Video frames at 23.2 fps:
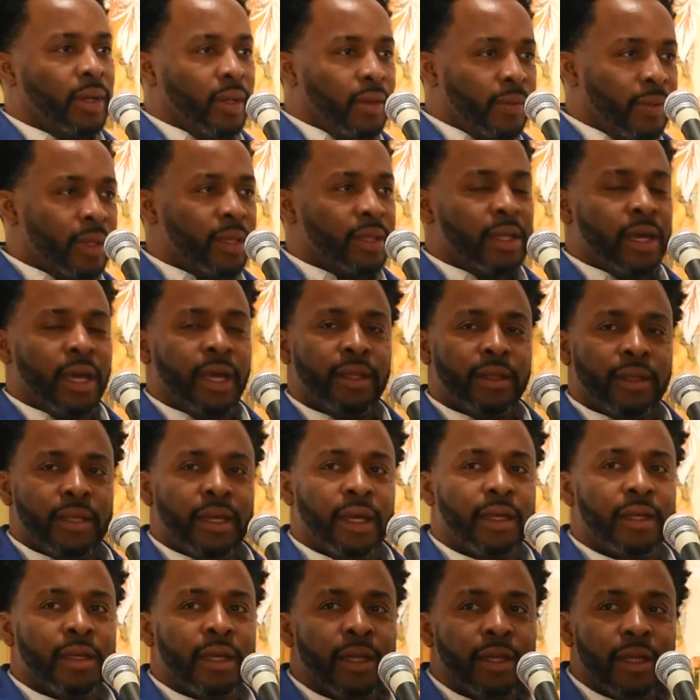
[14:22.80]
with that.
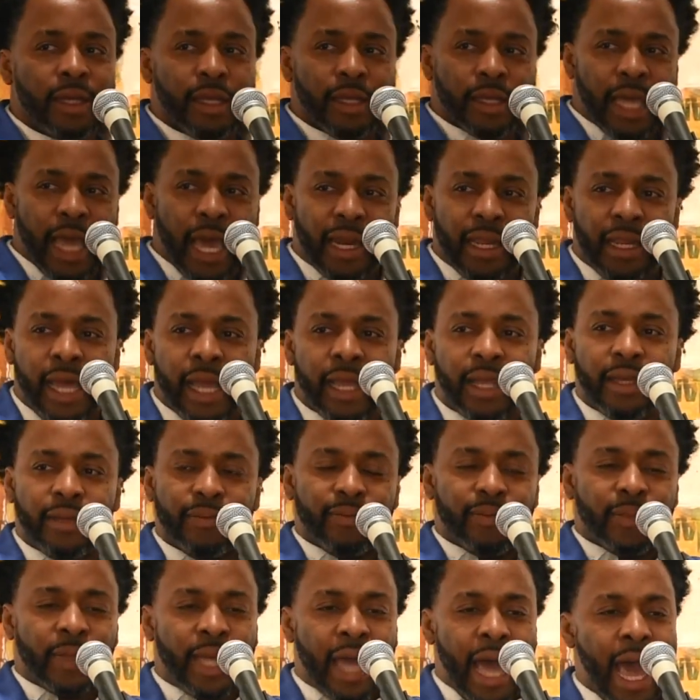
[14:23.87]
It kind of like
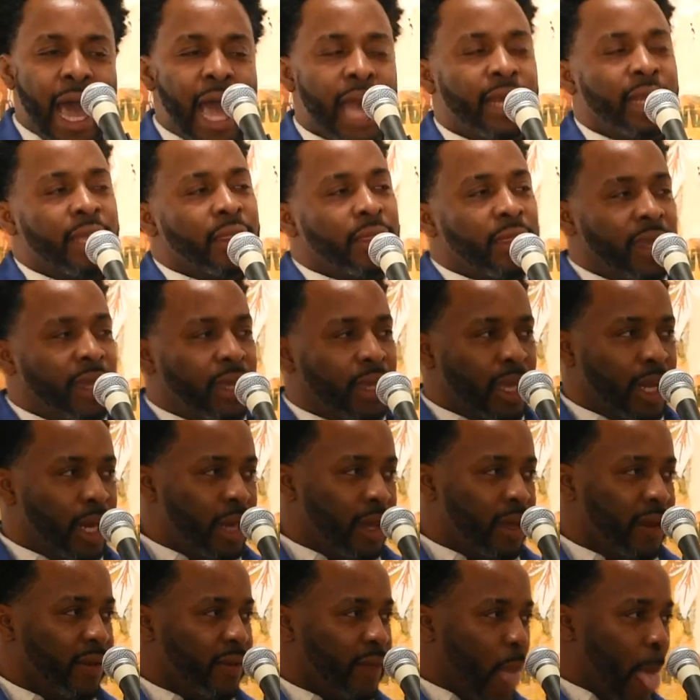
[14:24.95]
guiding and thinking
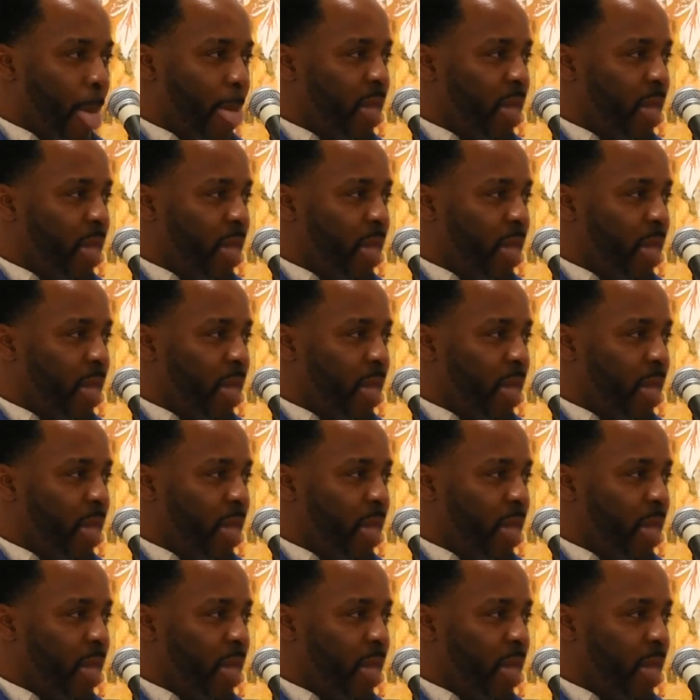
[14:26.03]
of